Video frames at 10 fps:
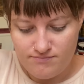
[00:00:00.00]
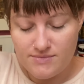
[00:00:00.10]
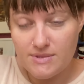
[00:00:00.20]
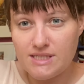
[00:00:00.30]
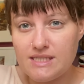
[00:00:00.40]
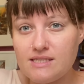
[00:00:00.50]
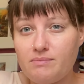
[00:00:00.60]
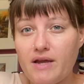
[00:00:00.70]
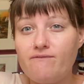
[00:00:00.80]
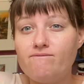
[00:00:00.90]
This is
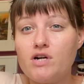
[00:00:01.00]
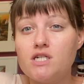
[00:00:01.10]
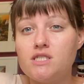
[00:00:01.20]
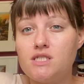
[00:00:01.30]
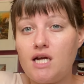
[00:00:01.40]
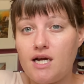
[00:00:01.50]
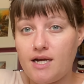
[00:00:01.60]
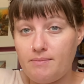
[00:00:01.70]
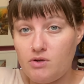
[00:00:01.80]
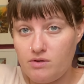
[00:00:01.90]
my first
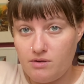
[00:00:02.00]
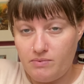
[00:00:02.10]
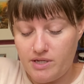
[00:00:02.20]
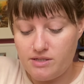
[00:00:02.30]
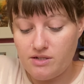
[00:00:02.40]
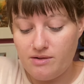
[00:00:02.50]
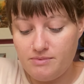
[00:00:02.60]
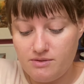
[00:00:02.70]
time doing plant swaps.